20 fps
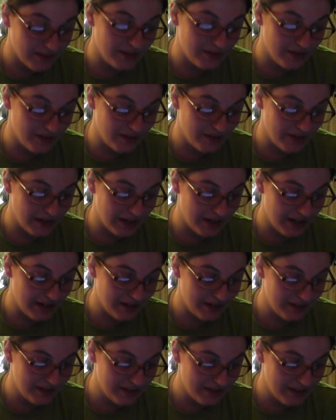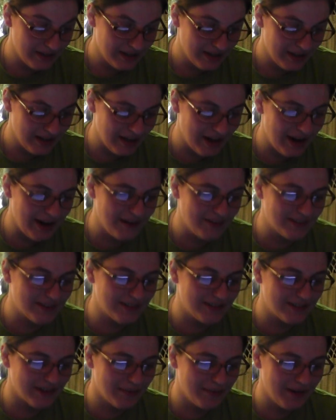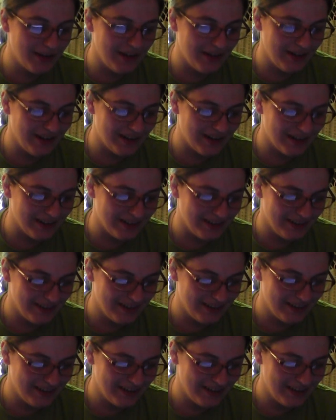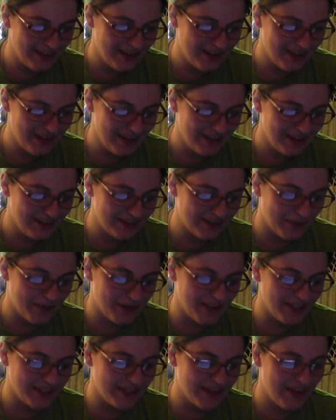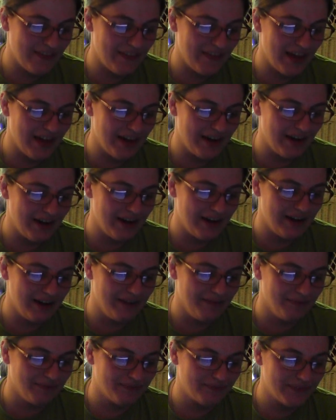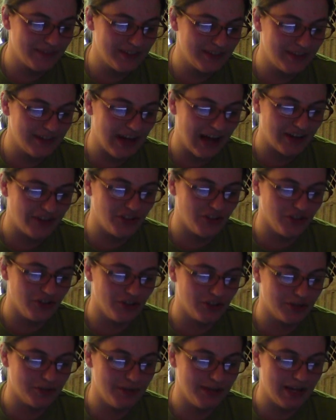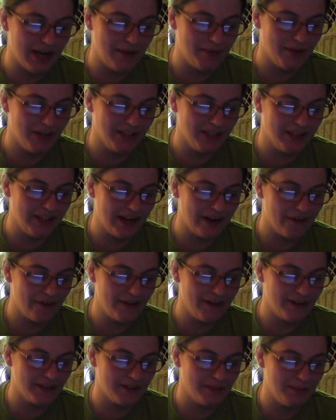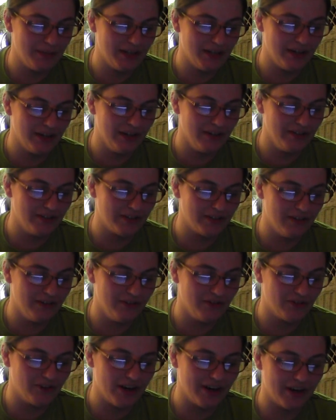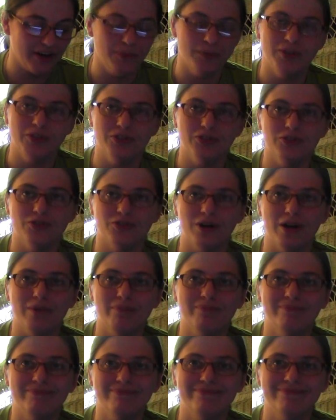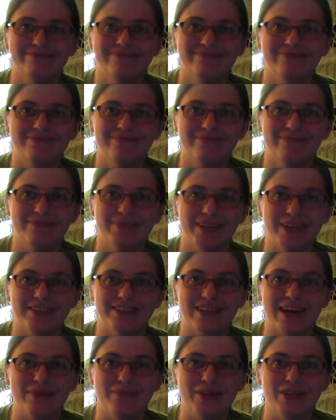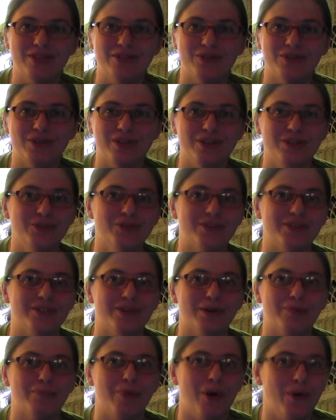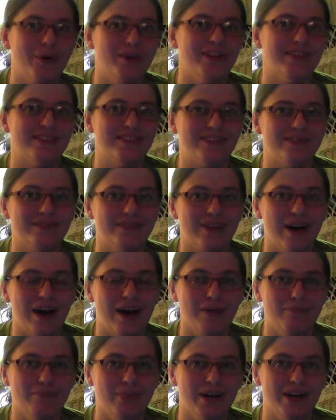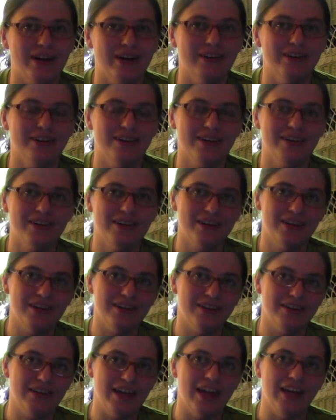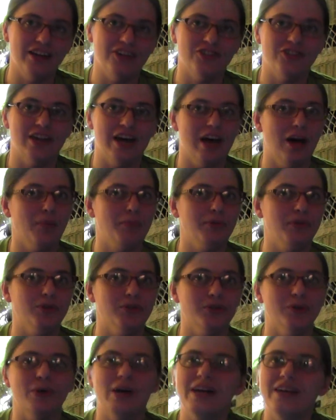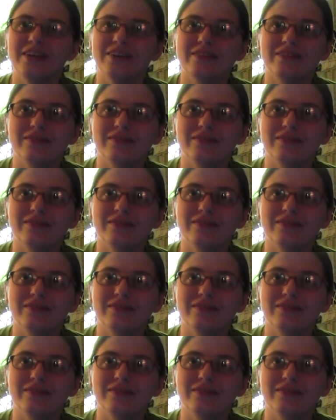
Oh yeah. And somebody said that Gotcha just became hilarious because of Dragon Wizard Drum. Because that means you can use your opponent's gauge to help you do it.